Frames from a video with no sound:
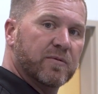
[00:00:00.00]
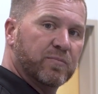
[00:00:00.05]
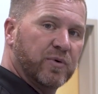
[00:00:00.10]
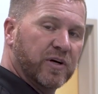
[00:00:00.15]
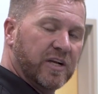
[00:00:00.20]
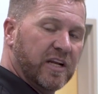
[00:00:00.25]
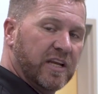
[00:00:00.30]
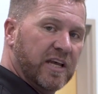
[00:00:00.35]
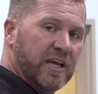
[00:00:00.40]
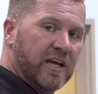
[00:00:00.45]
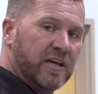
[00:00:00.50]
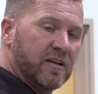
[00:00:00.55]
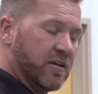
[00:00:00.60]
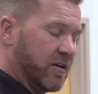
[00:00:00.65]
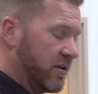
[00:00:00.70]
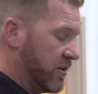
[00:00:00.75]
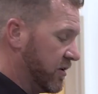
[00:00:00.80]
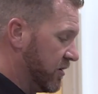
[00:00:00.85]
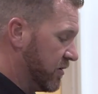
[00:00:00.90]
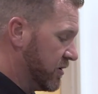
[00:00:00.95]
put it in,
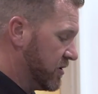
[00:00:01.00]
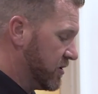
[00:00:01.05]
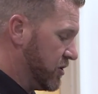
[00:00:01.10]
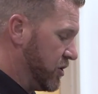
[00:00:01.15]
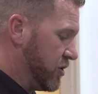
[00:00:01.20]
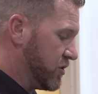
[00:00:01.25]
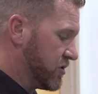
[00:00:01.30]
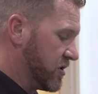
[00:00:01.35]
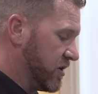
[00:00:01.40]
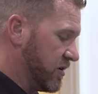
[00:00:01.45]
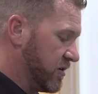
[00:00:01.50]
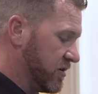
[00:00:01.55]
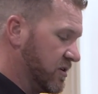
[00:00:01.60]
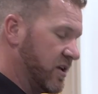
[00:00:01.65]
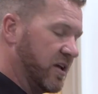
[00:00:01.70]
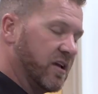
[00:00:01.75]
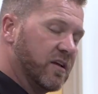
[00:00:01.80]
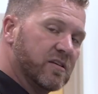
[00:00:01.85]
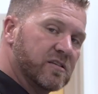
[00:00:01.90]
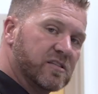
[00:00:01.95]
use the
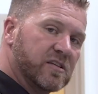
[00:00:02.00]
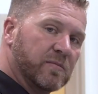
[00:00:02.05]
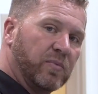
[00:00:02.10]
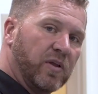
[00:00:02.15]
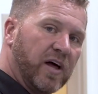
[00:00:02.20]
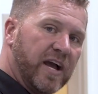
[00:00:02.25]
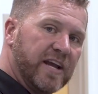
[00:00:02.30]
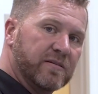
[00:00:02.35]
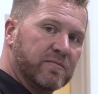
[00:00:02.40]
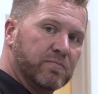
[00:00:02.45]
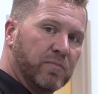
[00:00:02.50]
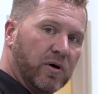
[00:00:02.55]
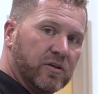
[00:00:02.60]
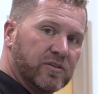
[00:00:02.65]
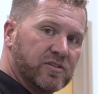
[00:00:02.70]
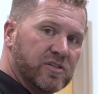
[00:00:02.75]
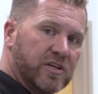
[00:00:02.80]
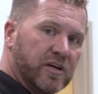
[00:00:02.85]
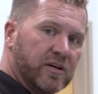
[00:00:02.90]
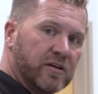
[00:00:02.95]
supplied
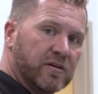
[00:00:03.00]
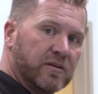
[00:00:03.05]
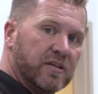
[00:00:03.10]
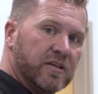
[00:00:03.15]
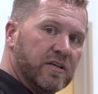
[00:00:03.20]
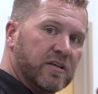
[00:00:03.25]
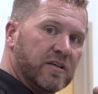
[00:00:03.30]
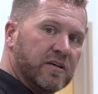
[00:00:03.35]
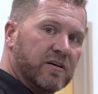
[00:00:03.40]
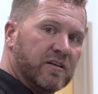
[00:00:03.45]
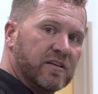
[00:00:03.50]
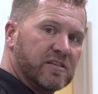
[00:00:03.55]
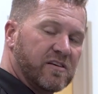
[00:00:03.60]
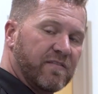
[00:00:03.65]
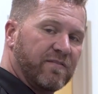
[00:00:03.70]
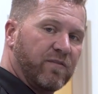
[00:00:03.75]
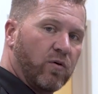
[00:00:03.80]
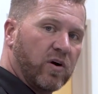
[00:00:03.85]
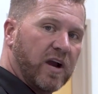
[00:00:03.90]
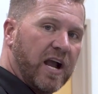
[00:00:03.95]
bolts here. This is
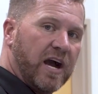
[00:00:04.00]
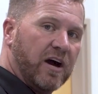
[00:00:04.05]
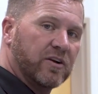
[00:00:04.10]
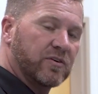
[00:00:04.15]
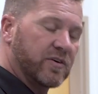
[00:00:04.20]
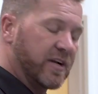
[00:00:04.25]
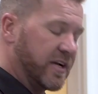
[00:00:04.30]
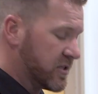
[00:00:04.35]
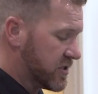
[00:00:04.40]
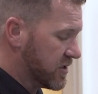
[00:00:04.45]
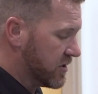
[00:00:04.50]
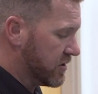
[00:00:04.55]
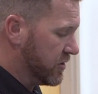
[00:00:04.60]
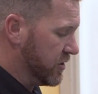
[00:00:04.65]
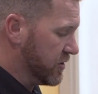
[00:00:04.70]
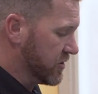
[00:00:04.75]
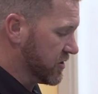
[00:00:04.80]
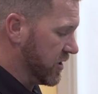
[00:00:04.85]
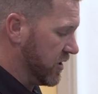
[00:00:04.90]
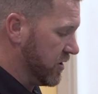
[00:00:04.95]
a 4 Allen wrench.
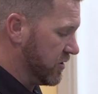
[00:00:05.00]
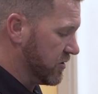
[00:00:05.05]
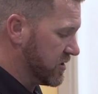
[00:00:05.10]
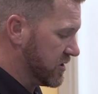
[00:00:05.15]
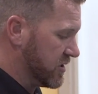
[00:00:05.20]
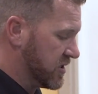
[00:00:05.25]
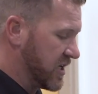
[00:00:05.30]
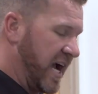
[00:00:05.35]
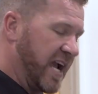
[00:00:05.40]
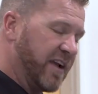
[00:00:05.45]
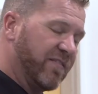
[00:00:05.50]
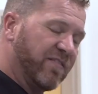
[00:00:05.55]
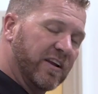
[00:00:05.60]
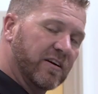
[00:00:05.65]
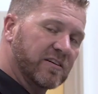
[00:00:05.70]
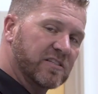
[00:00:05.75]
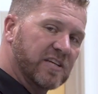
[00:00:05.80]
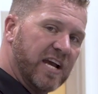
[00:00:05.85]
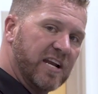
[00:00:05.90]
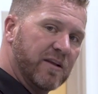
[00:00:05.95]
Use those,
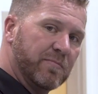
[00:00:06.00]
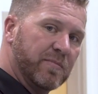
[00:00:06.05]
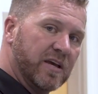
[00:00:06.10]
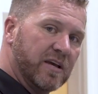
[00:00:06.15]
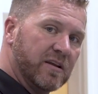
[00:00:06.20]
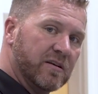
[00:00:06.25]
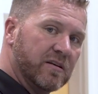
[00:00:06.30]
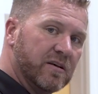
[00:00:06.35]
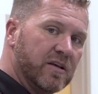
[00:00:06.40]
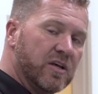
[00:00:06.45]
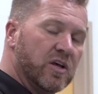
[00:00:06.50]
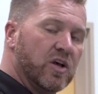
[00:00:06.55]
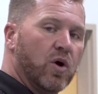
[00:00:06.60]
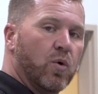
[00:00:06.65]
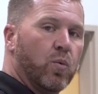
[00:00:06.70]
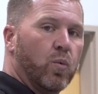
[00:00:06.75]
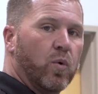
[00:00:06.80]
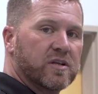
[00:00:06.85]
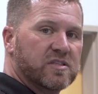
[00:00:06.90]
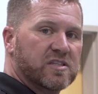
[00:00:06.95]
finger tighten them in.
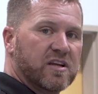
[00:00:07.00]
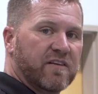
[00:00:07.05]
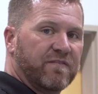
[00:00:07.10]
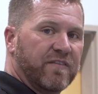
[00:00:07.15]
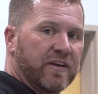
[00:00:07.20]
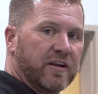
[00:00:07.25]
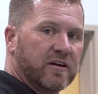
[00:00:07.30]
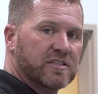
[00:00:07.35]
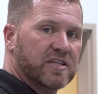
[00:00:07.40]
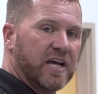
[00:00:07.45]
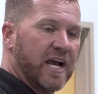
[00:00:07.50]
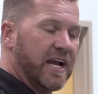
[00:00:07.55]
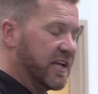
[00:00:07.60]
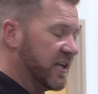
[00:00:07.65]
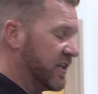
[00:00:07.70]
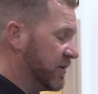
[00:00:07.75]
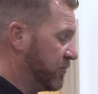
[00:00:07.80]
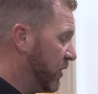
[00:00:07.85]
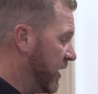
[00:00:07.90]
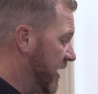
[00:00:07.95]
Once they're finger tight
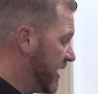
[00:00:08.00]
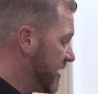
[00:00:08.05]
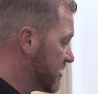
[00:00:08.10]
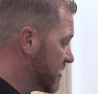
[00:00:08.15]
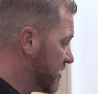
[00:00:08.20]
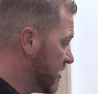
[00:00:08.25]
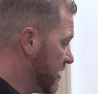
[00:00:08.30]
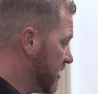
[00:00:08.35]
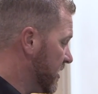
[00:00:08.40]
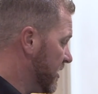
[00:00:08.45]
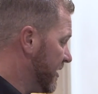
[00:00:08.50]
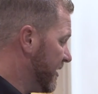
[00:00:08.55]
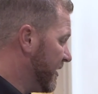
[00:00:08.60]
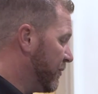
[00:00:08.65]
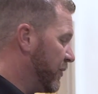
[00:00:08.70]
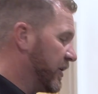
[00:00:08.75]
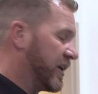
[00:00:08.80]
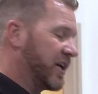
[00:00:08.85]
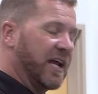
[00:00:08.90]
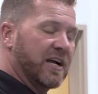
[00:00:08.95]
in place,
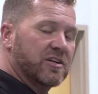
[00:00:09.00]
we can